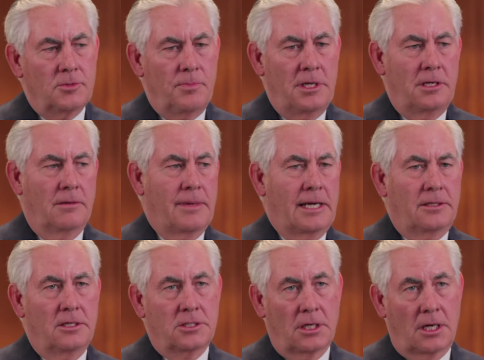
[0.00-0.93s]
talent
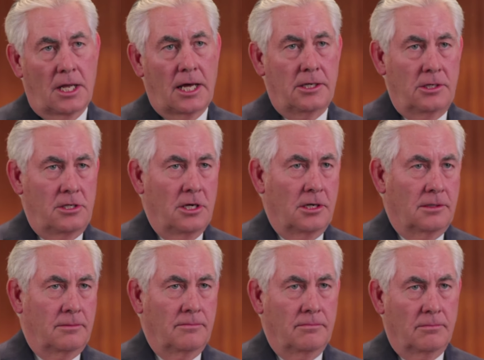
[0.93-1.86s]
uh,
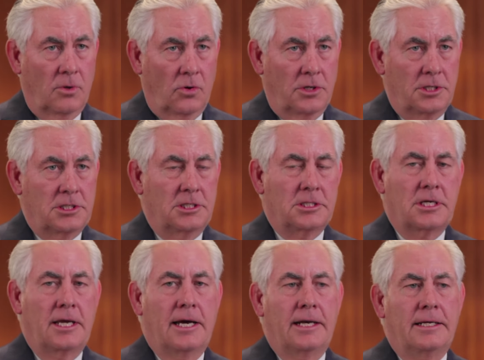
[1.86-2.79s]
as I as
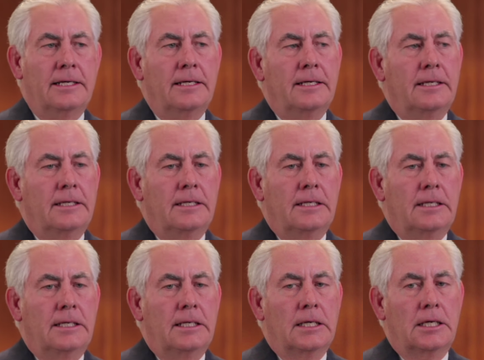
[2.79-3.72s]
I give, more
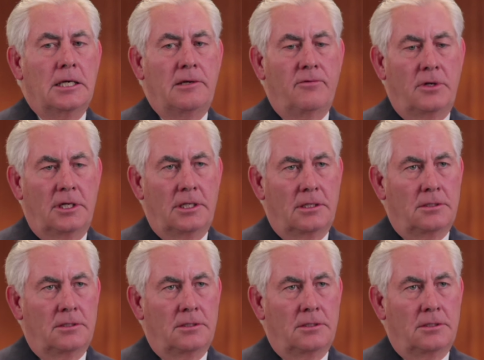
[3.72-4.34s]
so probably,